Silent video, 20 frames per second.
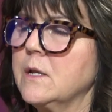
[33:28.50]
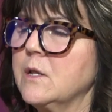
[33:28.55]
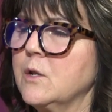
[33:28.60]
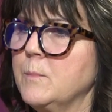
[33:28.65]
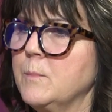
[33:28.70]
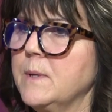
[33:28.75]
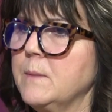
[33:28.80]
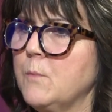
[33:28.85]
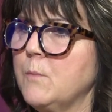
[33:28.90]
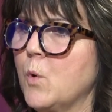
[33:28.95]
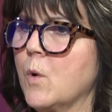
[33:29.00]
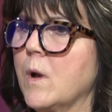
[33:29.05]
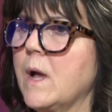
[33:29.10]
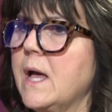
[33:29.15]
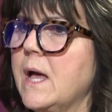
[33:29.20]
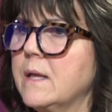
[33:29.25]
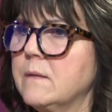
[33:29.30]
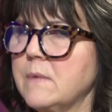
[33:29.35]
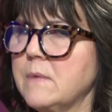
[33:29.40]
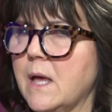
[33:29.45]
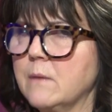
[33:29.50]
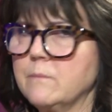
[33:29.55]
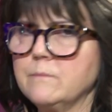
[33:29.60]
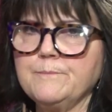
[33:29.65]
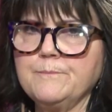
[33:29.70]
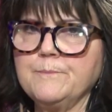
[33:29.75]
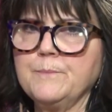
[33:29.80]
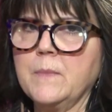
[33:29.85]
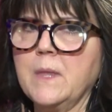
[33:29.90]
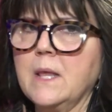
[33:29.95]
bit more. I'm
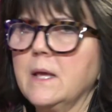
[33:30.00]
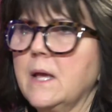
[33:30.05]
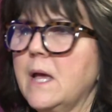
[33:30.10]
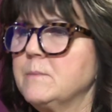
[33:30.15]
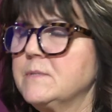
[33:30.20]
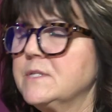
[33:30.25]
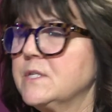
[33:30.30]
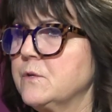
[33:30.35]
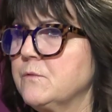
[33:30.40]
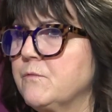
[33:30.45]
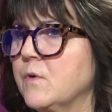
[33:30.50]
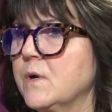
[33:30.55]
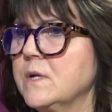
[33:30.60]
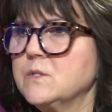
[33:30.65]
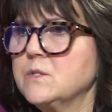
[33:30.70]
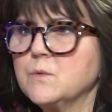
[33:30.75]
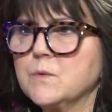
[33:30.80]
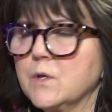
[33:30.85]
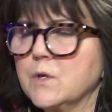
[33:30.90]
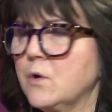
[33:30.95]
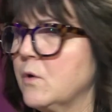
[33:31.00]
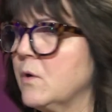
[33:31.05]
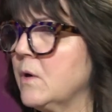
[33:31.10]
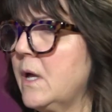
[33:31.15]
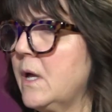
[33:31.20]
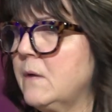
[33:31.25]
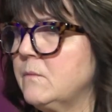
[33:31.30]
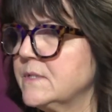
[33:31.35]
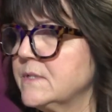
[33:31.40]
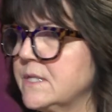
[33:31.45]
still friends with the girl
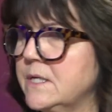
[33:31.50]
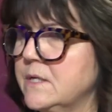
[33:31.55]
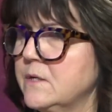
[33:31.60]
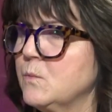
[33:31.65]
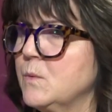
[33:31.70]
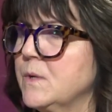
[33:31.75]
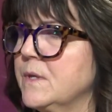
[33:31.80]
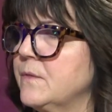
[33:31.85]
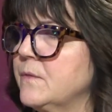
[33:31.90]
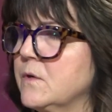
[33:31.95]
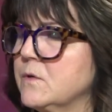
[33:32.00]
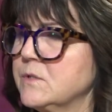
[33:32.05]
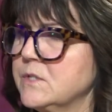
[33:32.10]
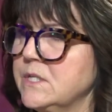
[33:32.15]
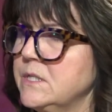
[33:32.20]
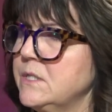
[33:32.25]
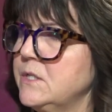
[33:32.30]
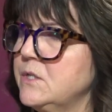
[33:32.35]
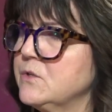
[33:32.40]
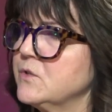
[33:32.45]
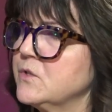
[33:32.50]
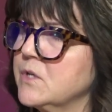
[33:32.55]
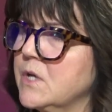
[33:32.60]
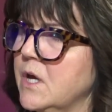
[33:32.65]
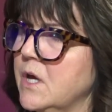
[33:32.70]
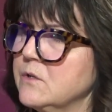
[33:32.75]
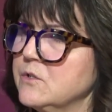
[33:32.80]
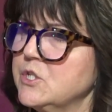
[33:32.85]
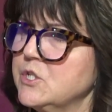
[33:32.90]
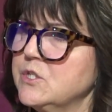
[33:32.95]
I was here with 13 years
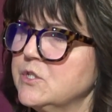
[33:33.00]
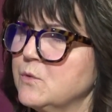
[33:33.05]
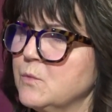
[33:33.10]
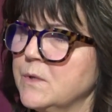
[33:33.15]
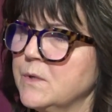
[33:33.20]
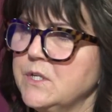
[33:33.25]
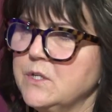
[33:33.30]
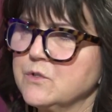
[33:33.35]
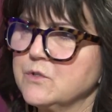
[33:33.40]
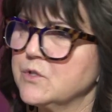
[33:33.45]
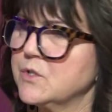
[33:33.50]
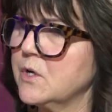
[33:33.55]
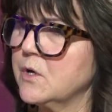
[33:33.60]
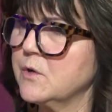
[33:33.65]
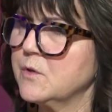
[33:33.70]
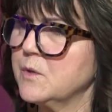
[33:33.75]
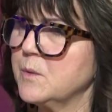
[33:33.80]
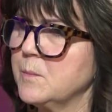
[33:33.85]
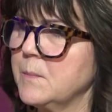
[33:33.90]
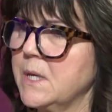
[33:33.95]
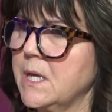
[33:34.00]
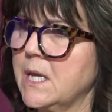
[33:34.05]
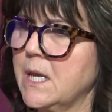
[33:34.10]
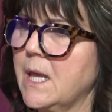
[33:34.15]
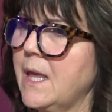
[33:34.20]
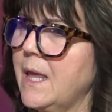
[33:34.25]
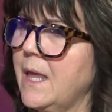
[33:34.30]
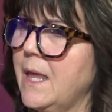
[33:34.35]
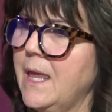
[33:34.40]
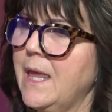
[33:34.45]
ago. She's 20 years younger than me.
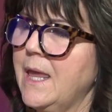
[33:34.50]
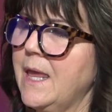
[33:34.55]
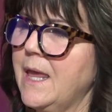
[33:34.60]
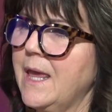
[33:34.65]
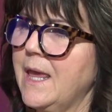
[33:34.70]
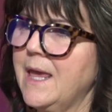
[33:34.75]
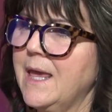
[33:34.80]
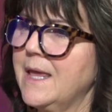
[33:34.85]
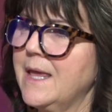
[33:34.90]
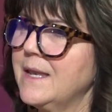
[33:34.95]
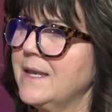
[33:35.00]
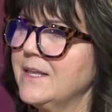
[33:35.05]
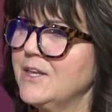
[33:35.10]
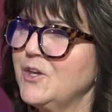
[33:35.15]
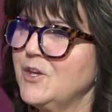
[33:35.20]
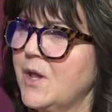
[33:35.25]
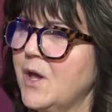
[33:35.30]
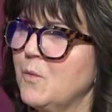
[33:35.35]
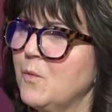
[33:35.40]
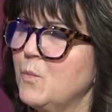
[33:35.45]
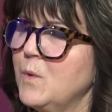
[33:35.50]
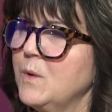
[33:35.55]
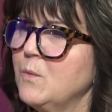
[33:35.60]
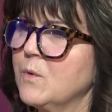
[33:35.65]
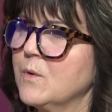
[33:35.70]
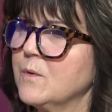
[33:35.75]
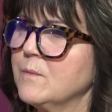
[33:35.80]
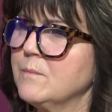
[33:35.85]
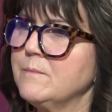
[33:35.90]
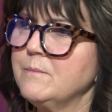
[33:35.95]
And, we
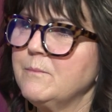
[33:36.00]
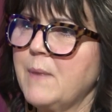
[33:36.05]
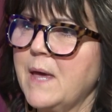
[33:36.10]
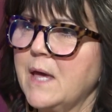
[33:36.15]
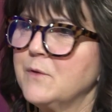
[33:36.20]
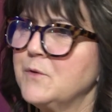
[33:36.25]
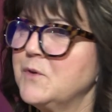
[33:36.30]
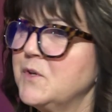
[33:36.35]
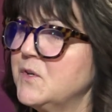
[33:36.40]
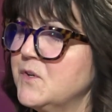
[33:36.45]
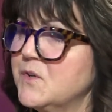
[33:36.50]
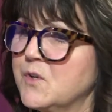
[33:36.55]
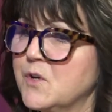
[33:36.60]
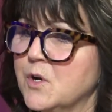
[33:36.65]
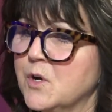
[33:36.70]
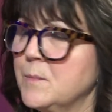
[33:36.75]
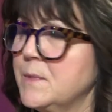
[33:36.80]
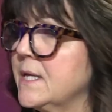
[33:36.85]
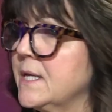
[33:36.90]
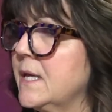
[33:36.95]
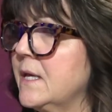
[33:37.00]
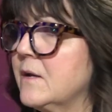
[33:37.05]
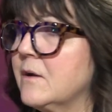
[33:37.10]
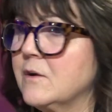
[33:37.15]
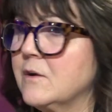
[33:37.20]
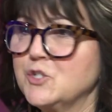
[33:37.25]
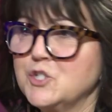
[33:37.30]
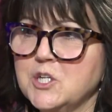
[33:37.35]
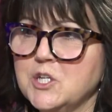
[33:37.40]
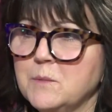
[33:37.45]
were bound and determined to get our
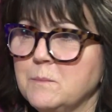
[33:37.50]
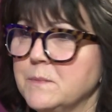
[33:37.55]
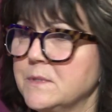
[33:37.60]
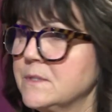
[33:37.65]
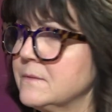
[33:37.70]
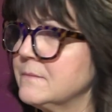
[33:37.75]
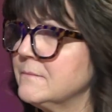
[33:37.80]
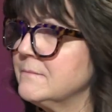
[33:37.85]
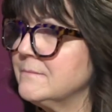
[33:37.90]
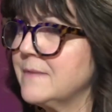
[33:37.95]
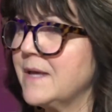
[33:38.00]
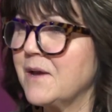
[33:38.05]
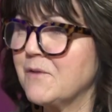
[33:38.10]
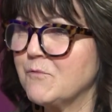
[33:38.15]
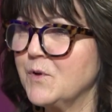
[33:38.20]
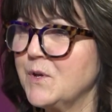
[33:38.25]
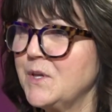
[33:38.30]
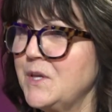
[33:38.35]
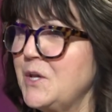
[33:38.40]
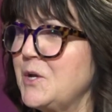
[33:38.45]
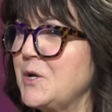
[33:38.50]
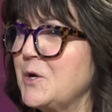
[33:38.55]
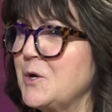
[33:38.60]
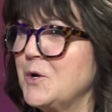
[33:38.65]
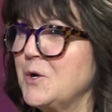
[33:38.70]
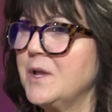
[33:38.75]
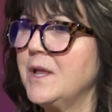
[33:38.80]
chips every year.